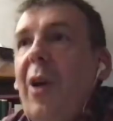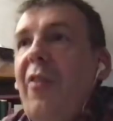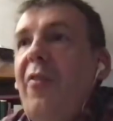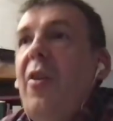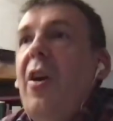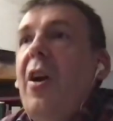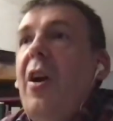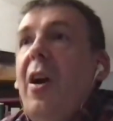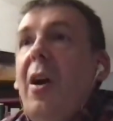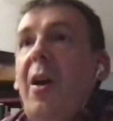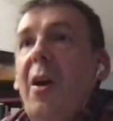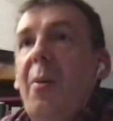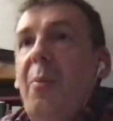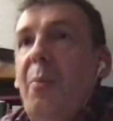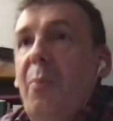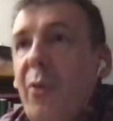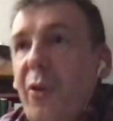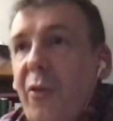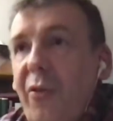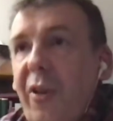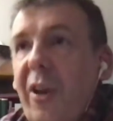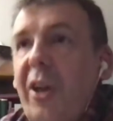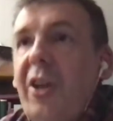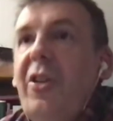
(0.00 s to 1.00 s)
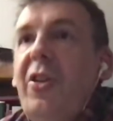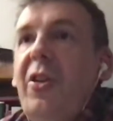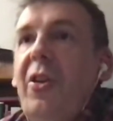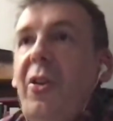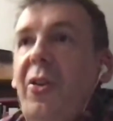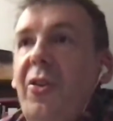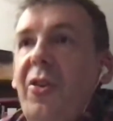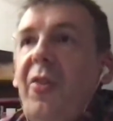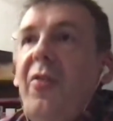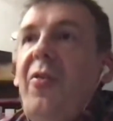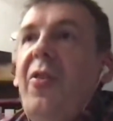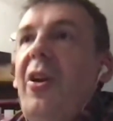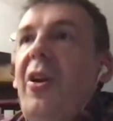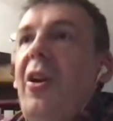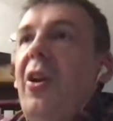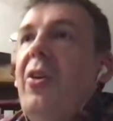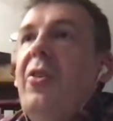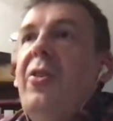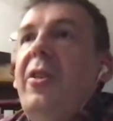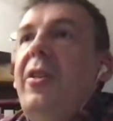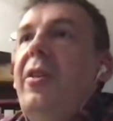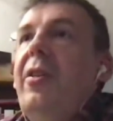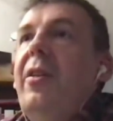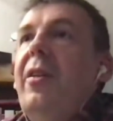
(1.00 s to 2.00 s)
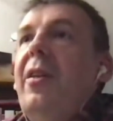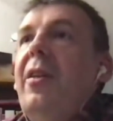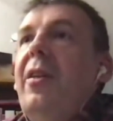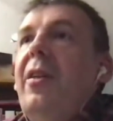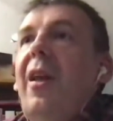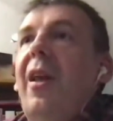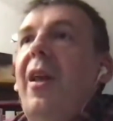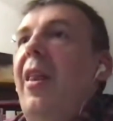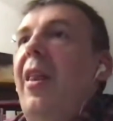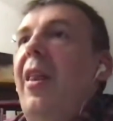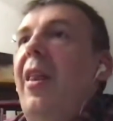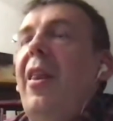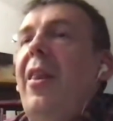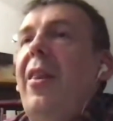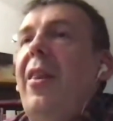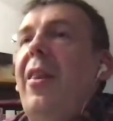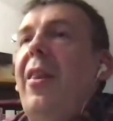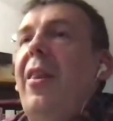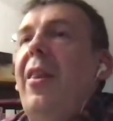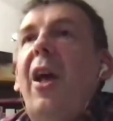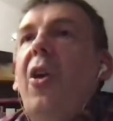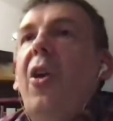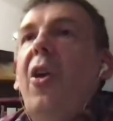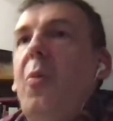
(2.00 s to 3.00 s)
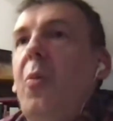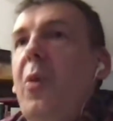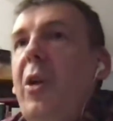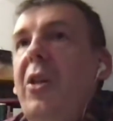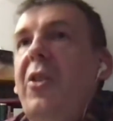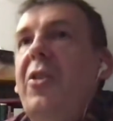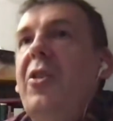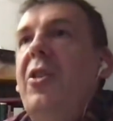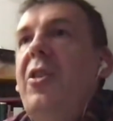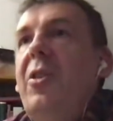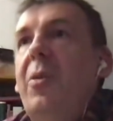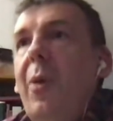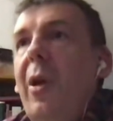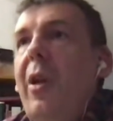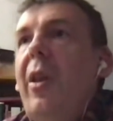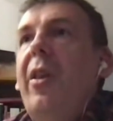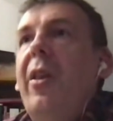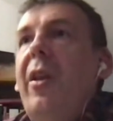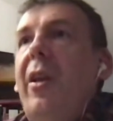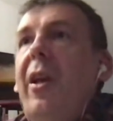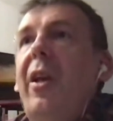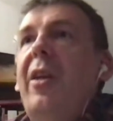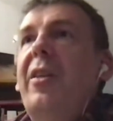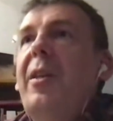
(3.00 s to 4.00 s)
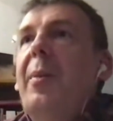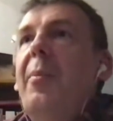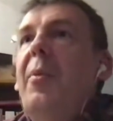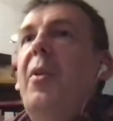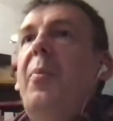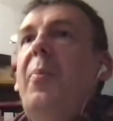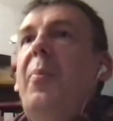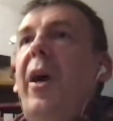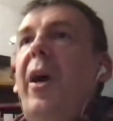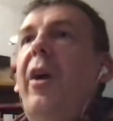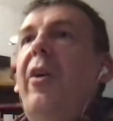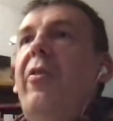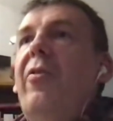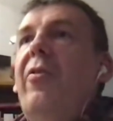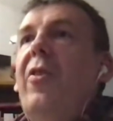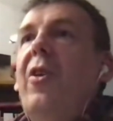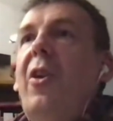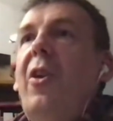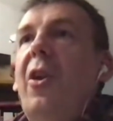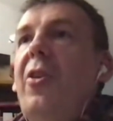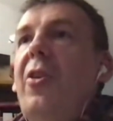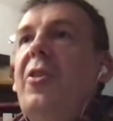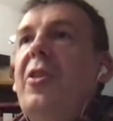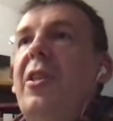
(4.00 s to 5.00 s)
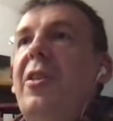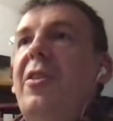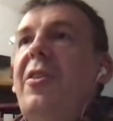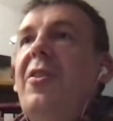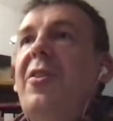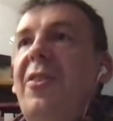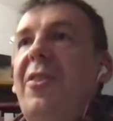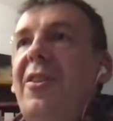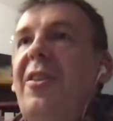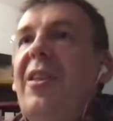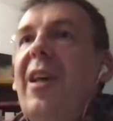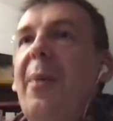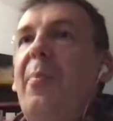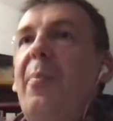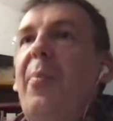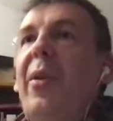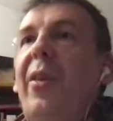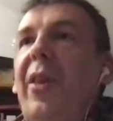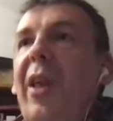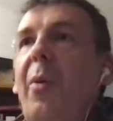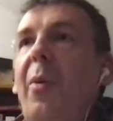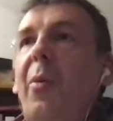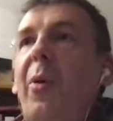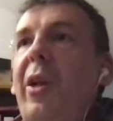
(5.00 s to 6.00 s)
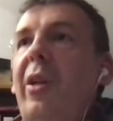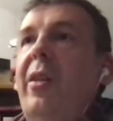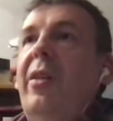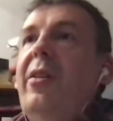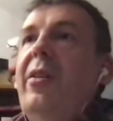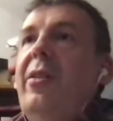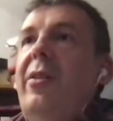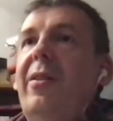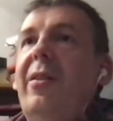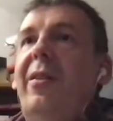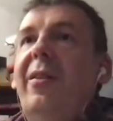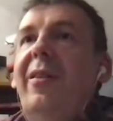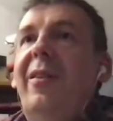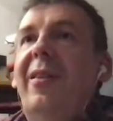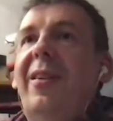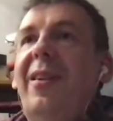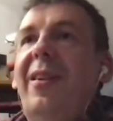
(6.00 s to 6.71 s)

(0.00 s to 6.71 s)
if you have professionals of the closet, they're not witnesses to anything except the power of the closet to dampen their witness.